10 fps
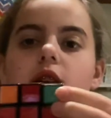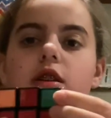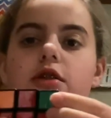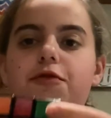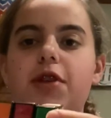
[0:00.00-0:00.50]

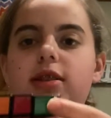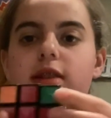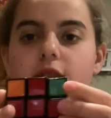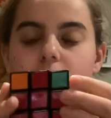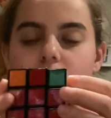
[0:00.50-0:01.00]

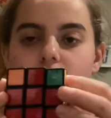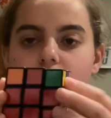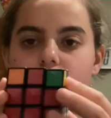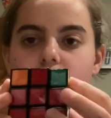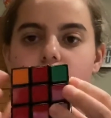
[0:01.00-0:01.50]
like
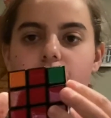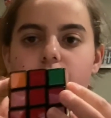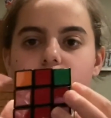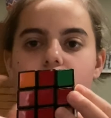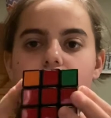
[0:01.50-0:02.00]
this, and
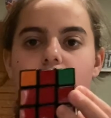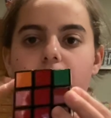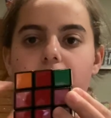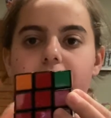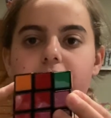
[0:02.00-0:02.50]
there's the
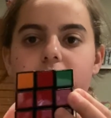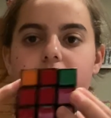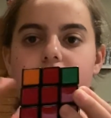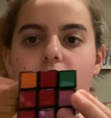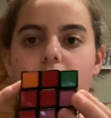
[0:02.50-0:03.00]
yellow on this
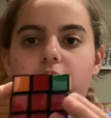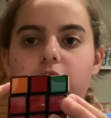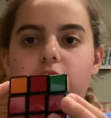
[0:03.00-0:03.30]
side.